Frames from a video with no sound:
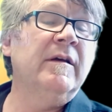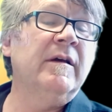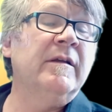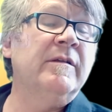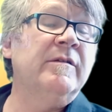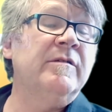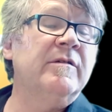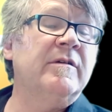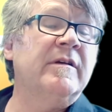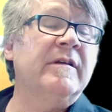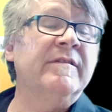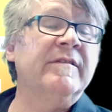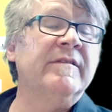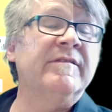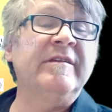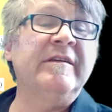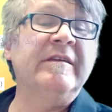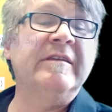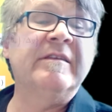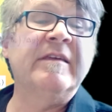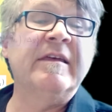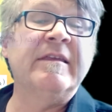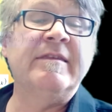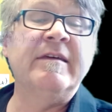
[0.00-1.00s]
And you can
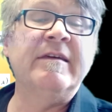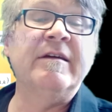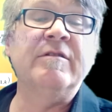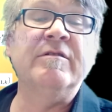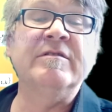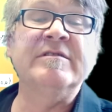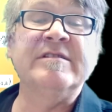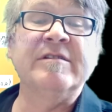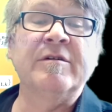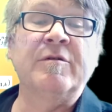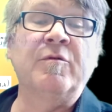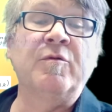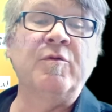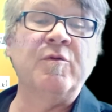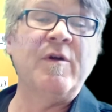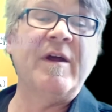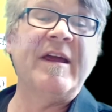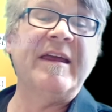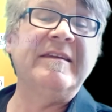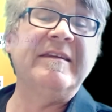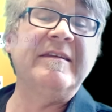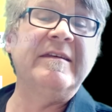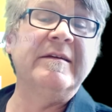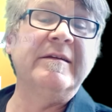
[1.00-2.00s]
see that there is a
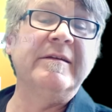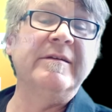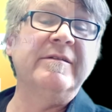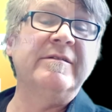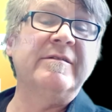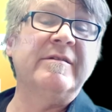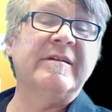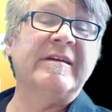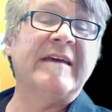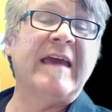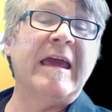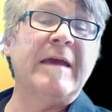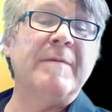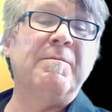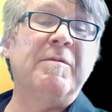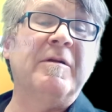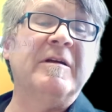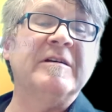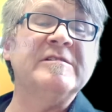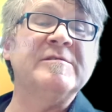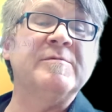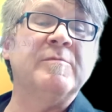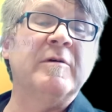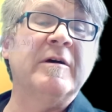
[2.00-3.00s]
gradient, k
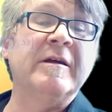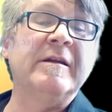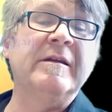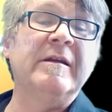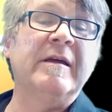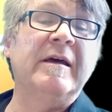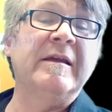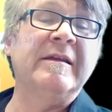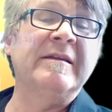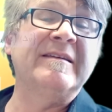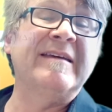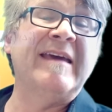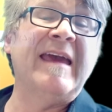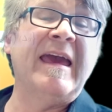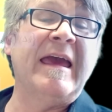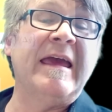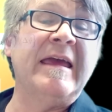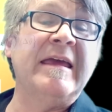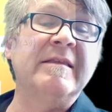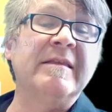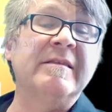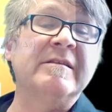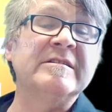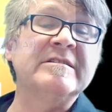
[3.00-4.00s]
plus 1 and k.